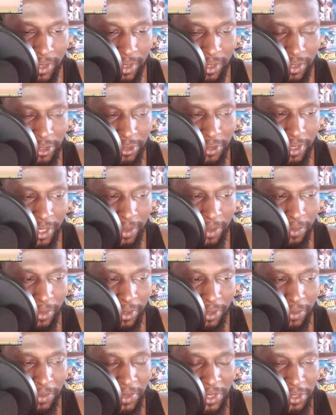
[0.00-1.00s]
Dragon
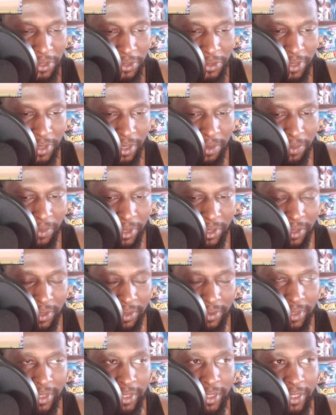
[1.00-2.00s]
Ball, original Dragon Ball.
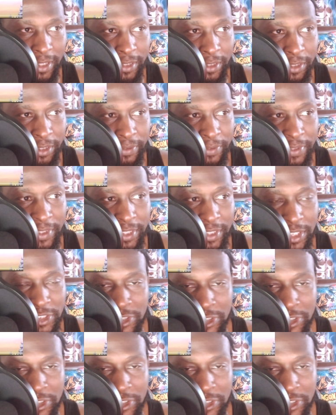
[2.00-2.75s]
I don't know if they sound